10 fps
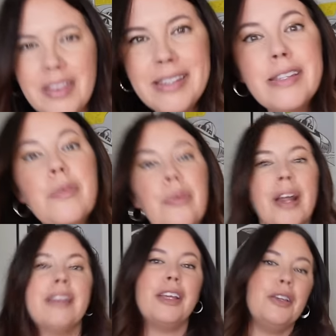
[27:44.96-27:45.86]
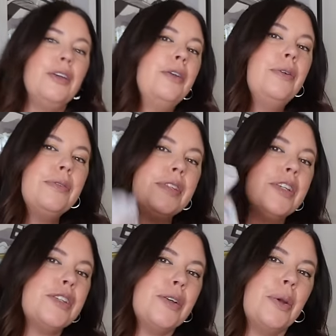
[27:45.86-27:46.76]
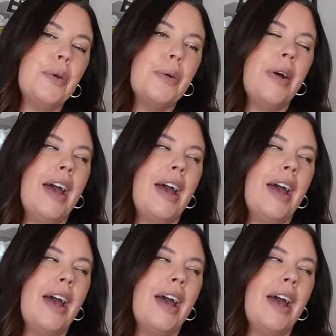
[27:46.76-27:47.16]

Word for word: this is a brand that used to do